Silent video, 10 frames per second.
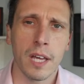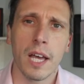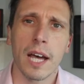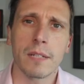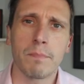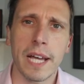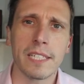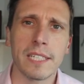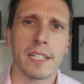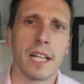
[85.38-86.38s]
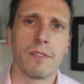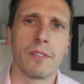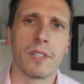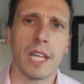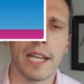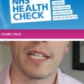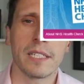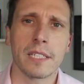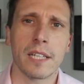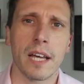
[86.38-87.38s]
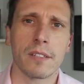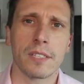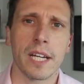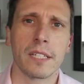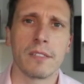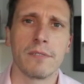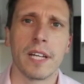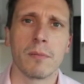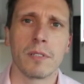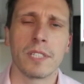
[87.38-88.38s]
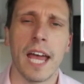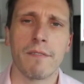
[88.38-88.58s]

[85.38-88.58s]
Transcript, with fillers: At a basic level, the NHS health check is available to